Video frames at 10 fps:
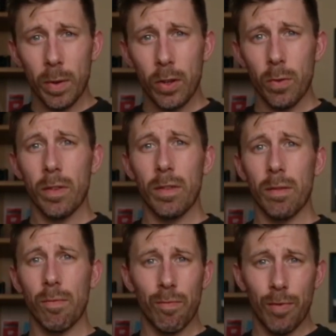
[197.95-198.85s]
which was
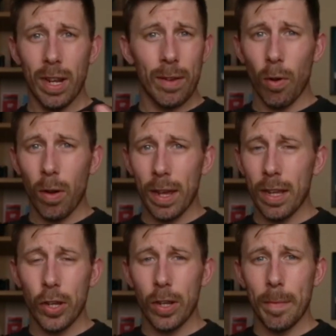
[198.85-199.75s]
really rocky,
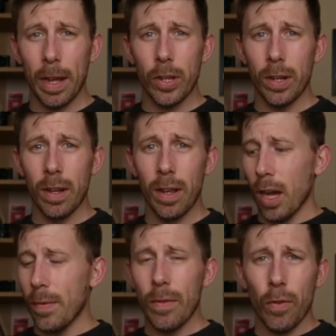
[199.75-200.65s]
as you'd imagine.
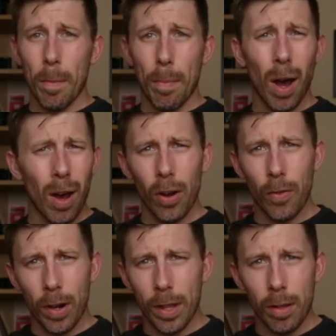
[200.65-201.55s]
I've even run a park
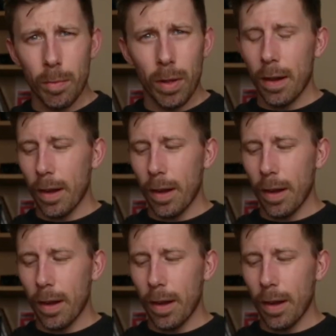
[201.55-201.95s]
run in them.